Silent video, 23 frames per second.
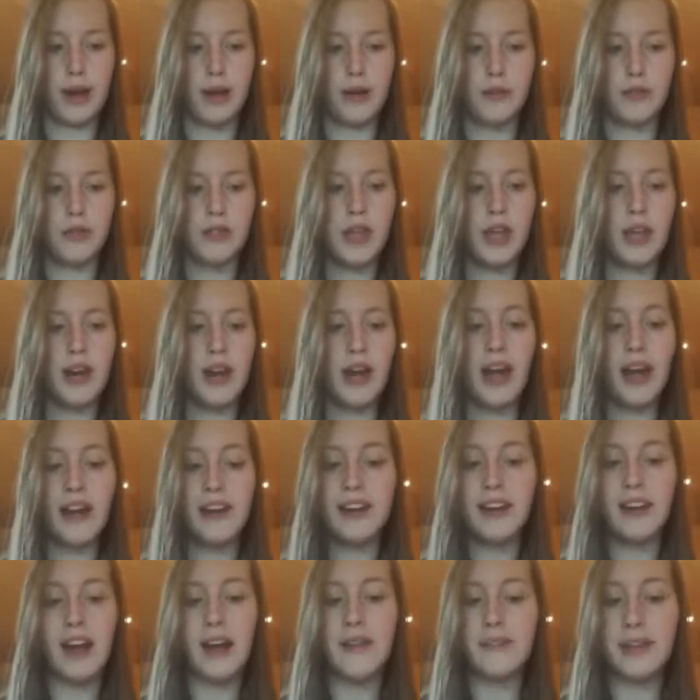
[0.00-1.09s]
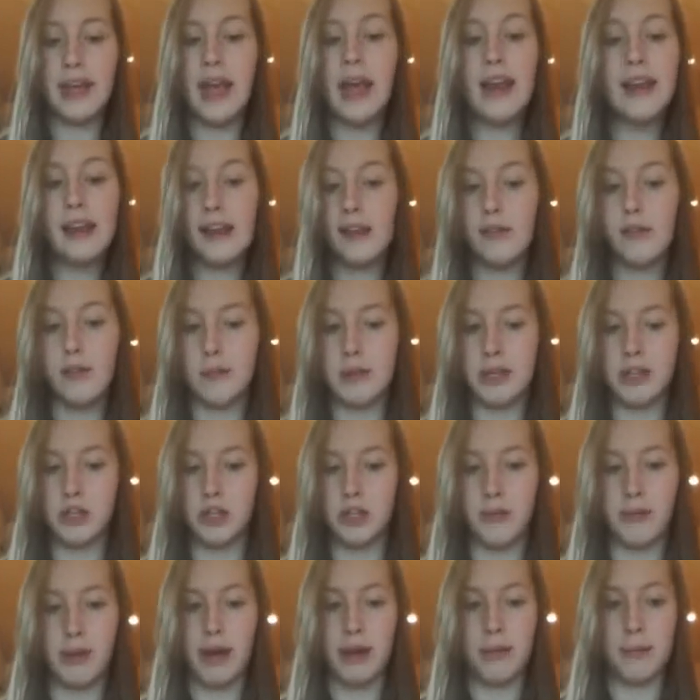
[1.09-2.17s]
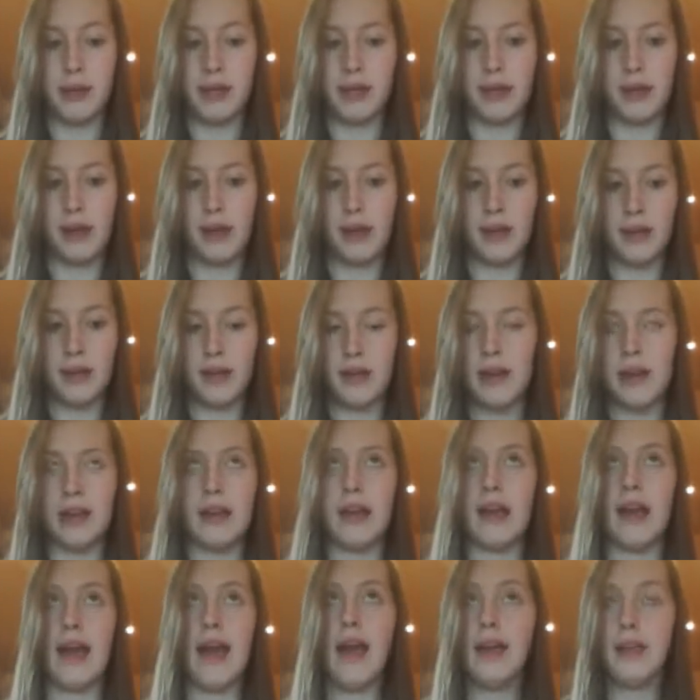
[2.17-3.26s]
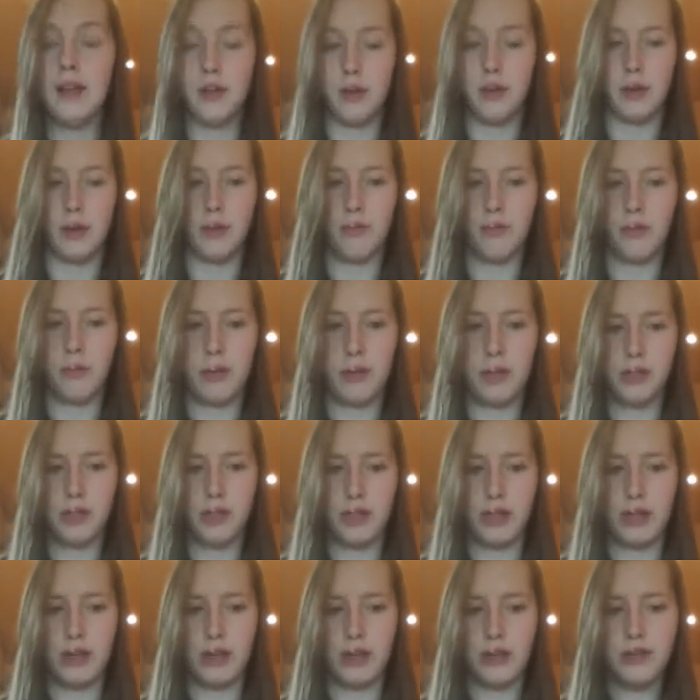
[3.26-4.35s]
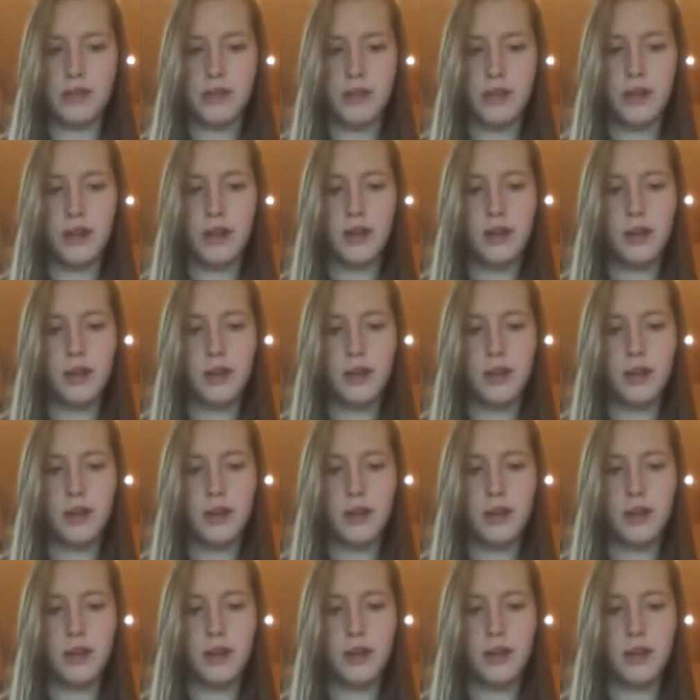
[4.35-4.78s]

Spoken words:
now, it was that I didn't have any information about Amanda. Any accurate information, that is.